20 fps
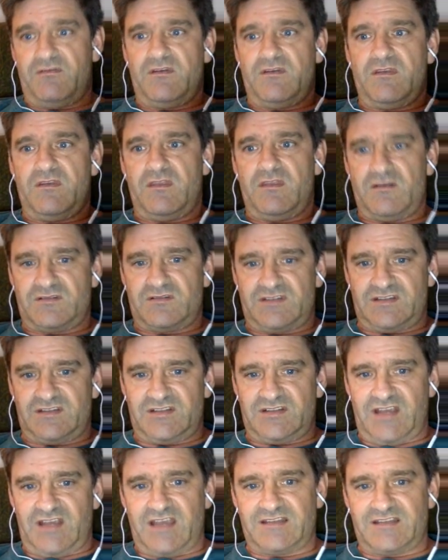they're
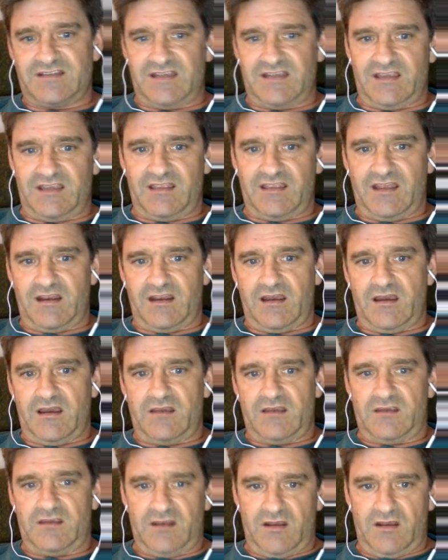suggesting that,
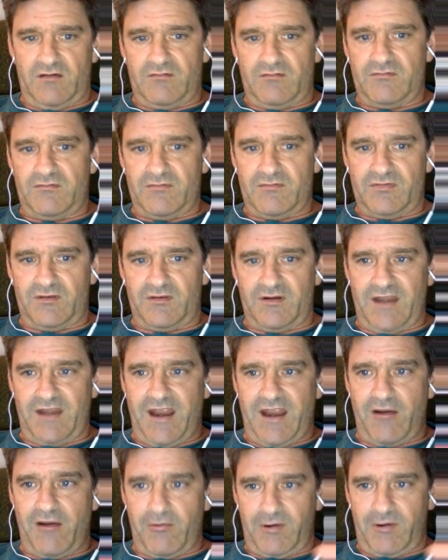they're
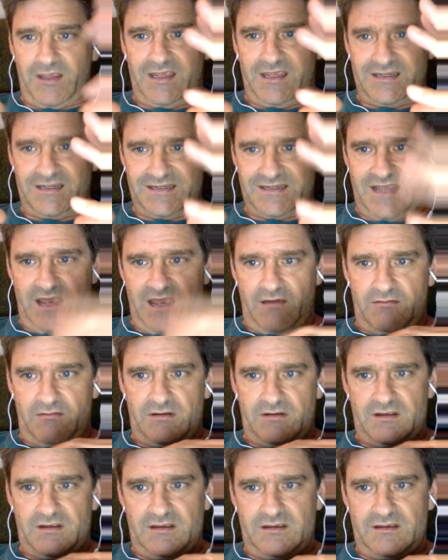narrowing it down.
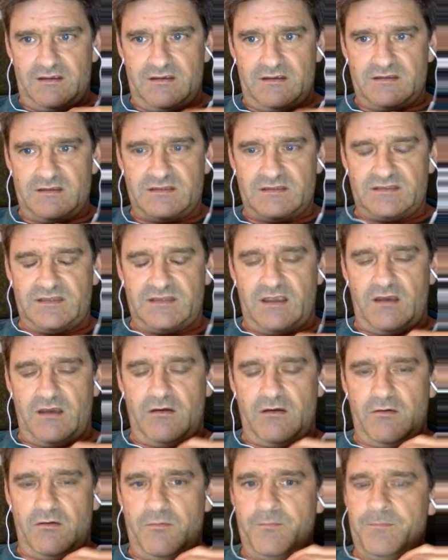
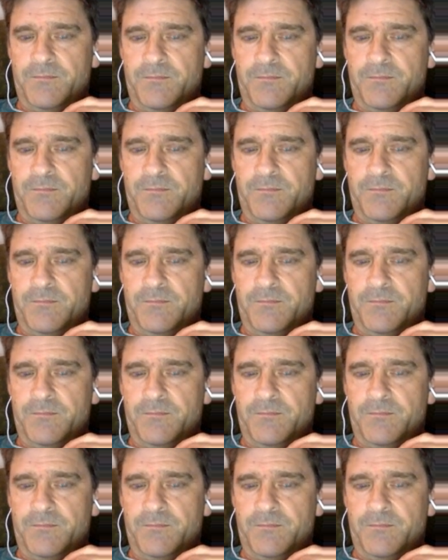So,